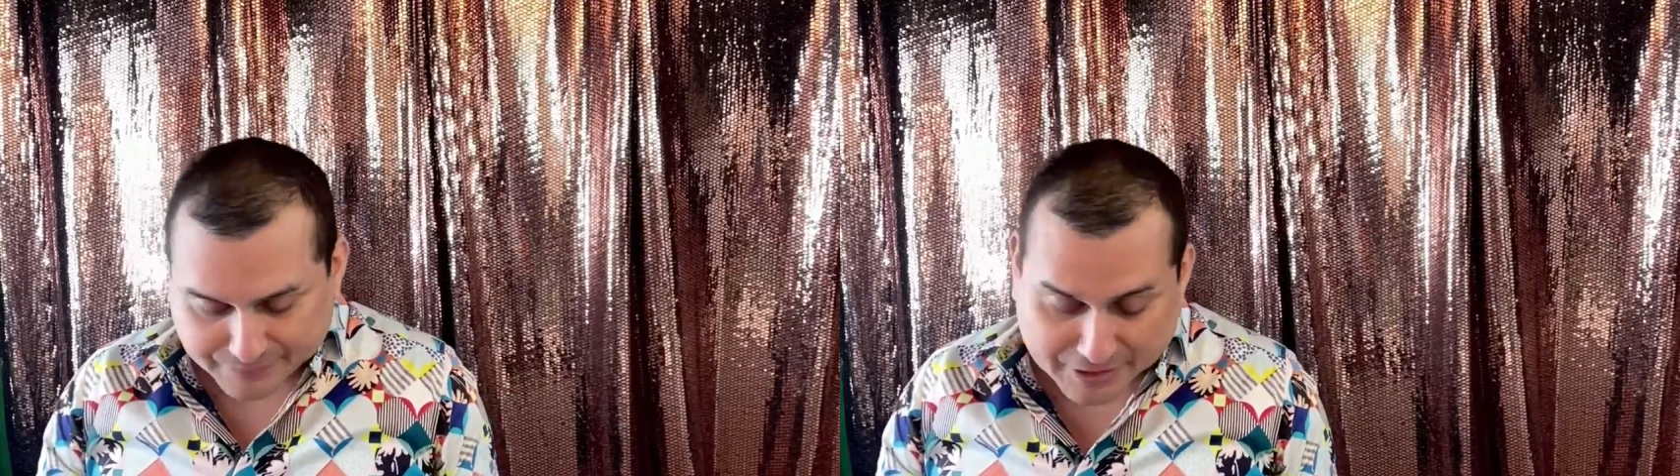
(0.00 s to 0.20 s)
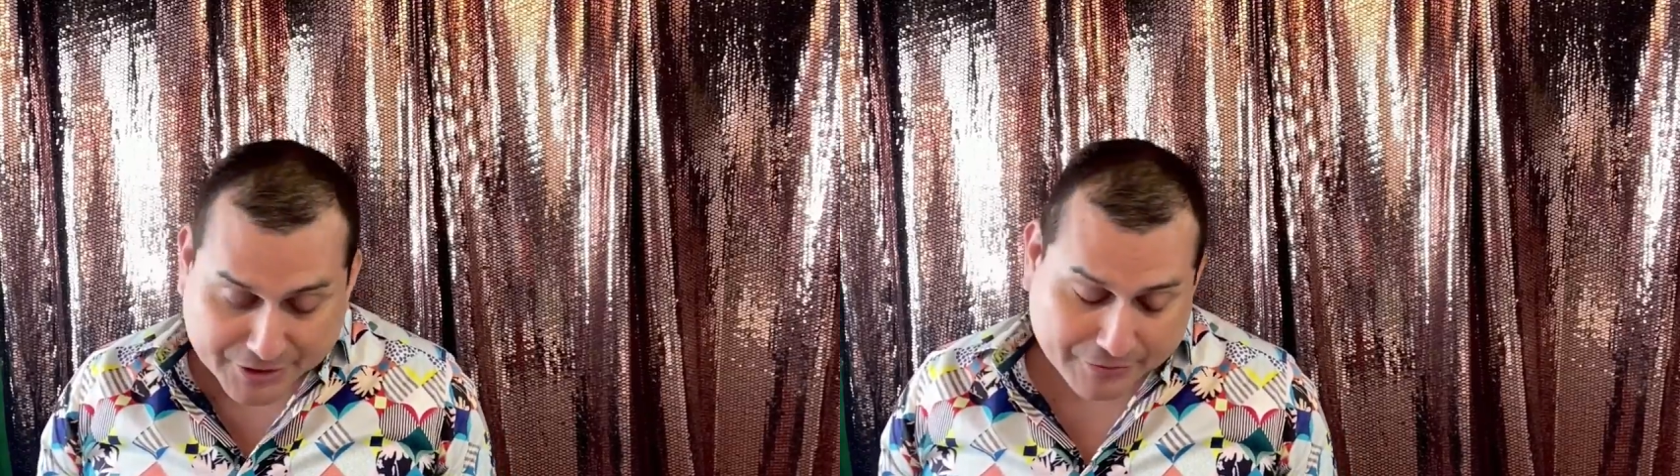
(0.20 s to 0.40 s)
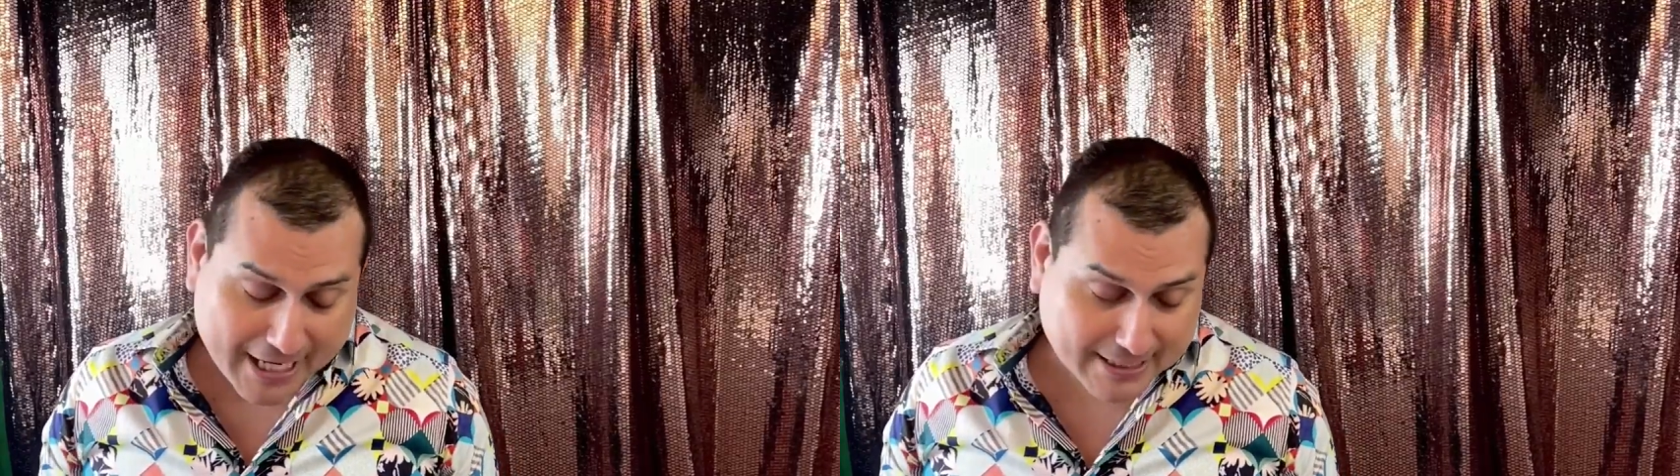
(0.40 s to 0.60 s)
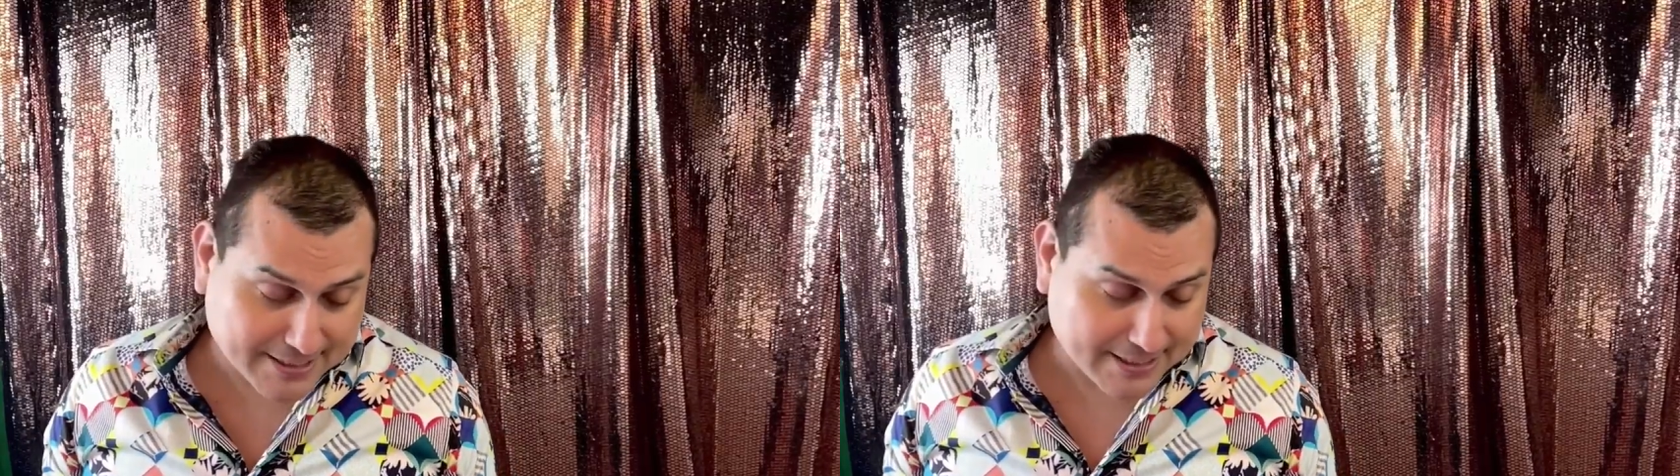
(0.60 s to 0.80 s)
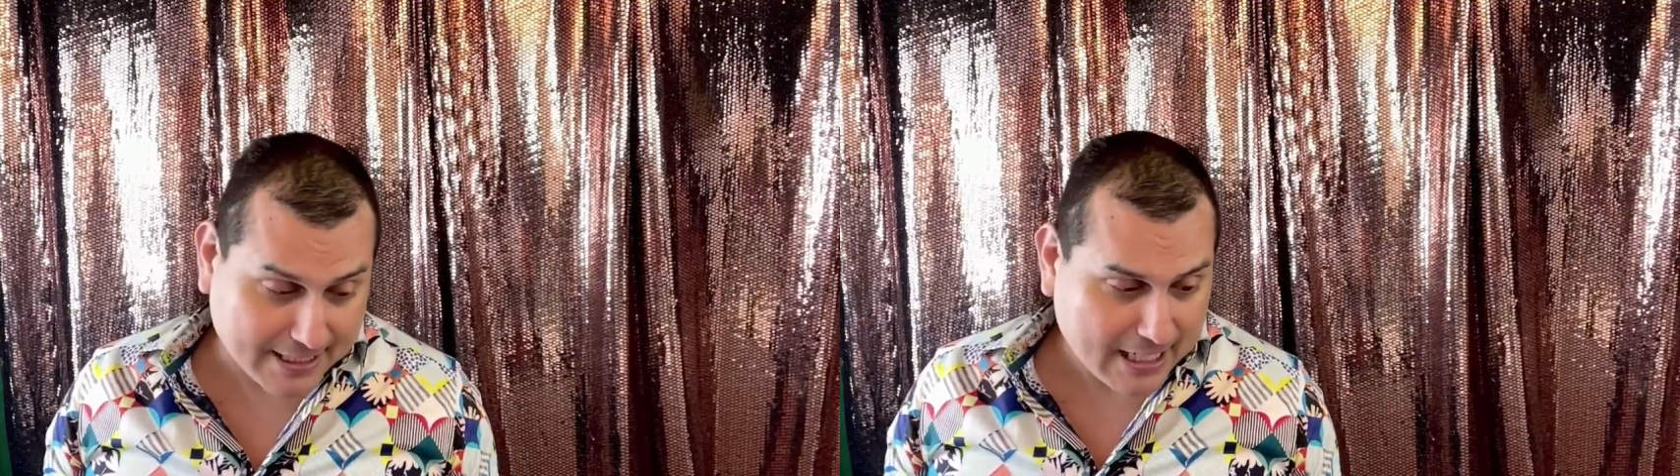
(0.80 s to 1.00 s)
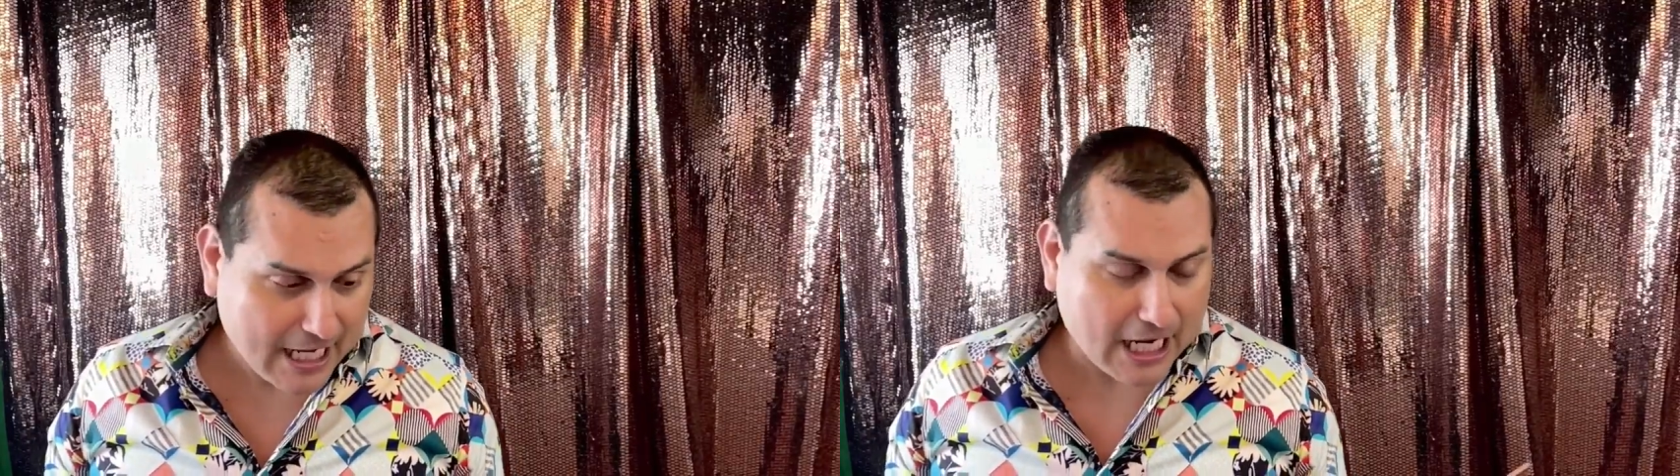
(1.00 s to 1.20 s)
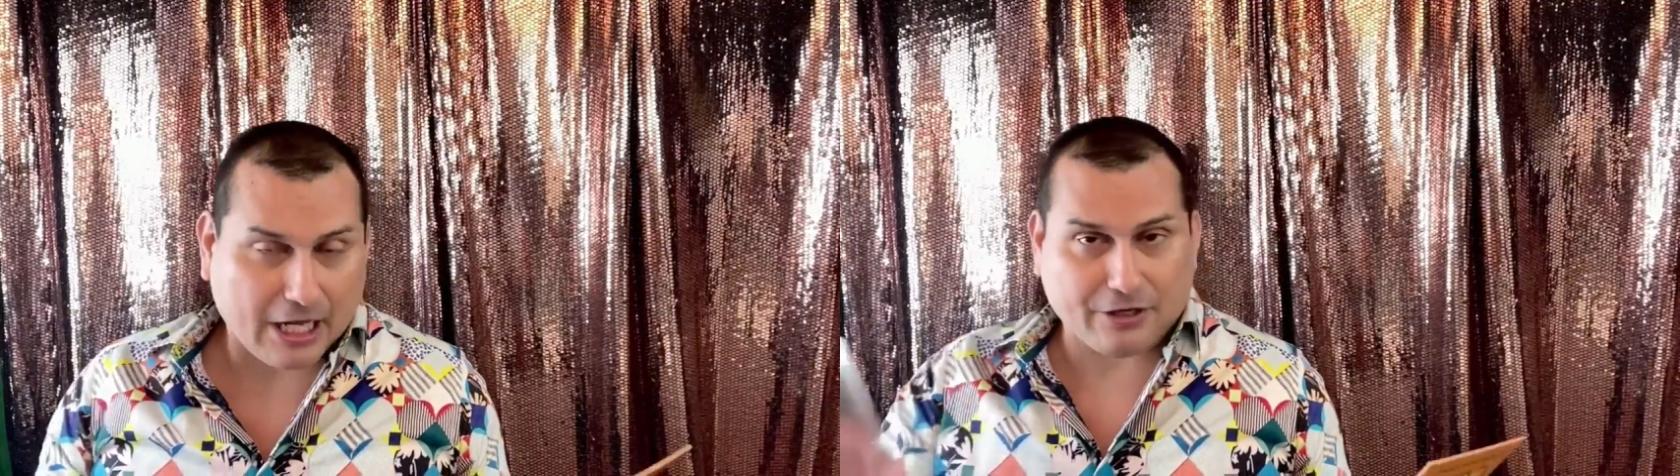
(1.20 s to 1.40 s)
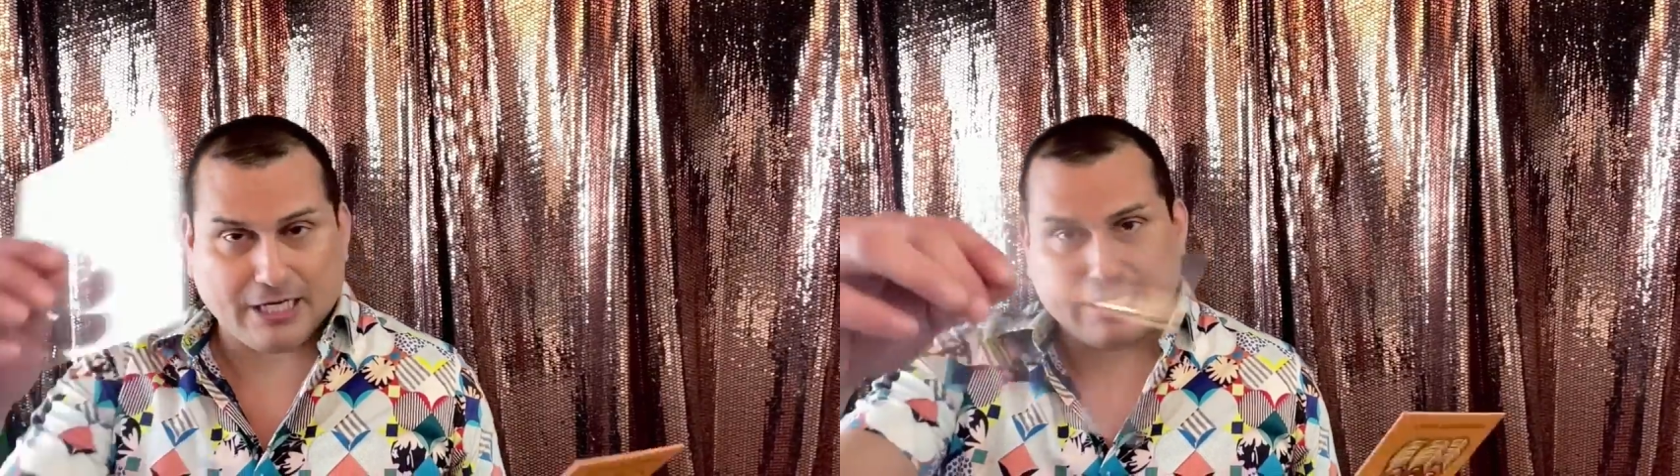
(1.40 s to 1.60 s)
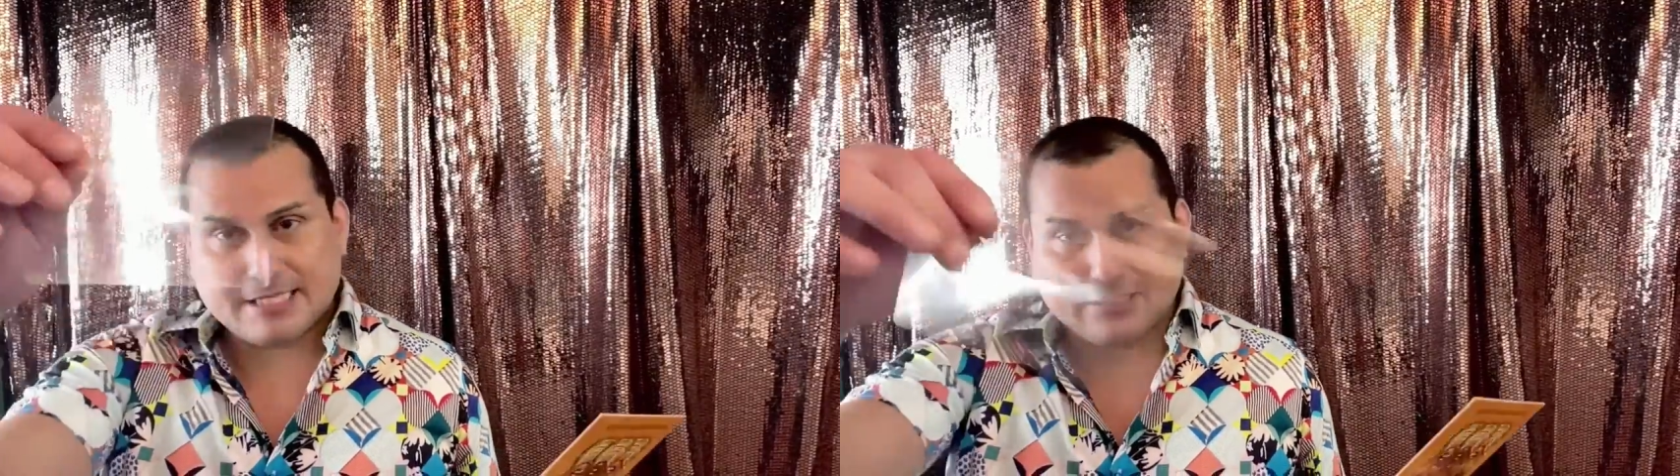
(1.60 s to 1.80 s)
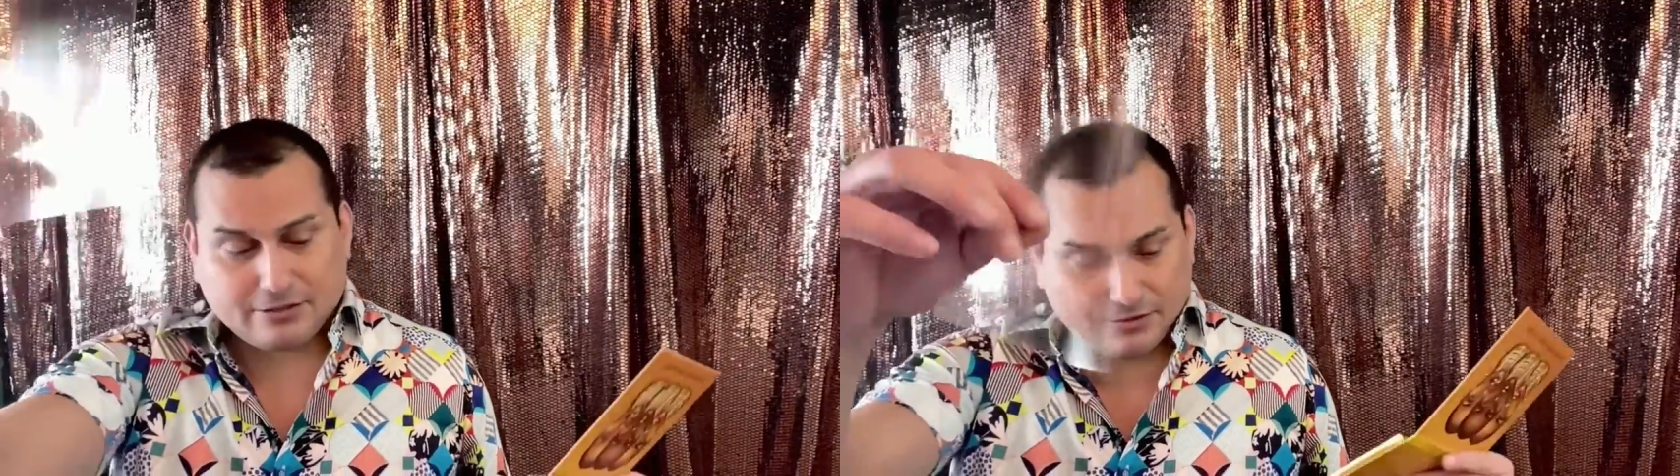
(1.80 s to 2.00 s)
So next, there is a
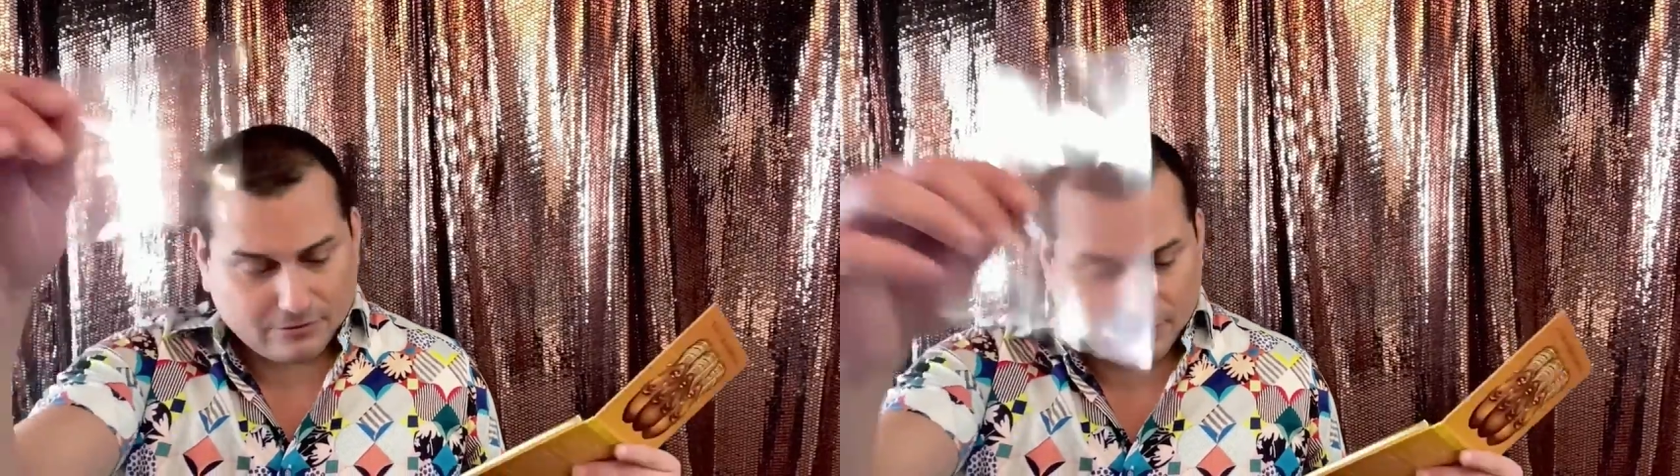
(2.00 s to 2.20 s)
little...